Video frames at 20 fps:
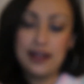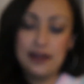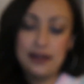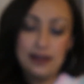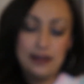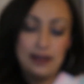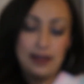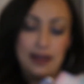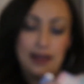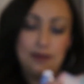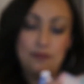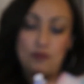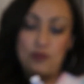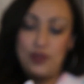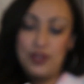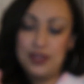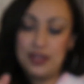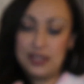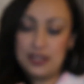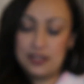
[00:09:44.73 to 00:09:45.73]
I'm
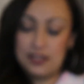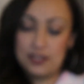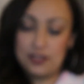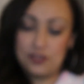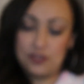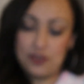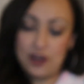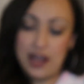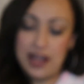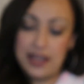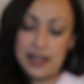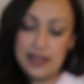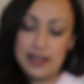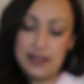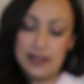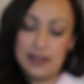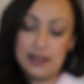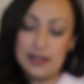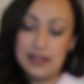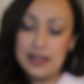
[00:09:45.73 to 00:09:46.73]
willing to try
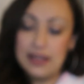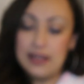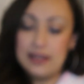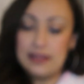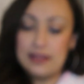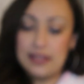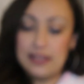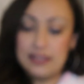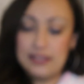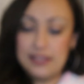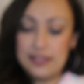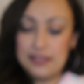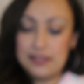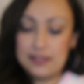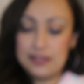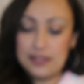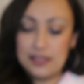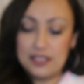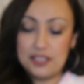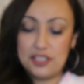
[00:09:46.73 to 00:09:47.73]
it. They did
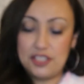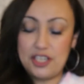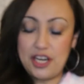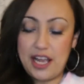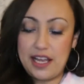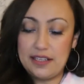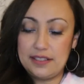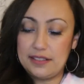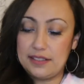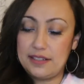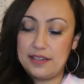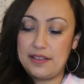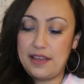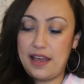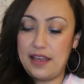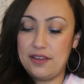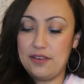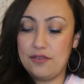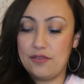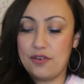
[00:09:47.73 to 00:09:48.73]
suggest
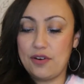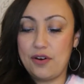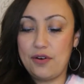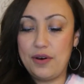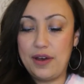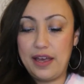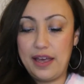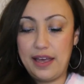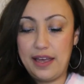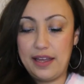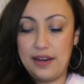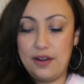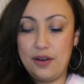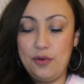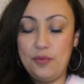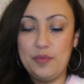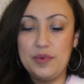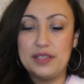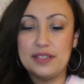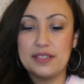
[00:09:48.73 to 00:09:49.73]
that you go ahead.
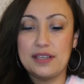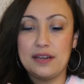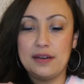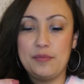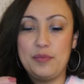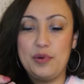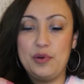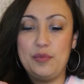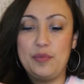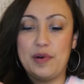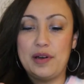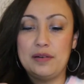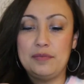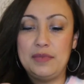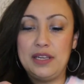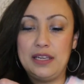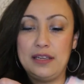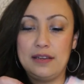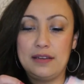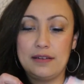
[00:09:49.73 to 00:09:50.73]
Oh, it's gonna poop on
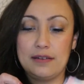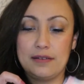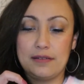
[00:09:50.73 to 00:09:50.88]
me.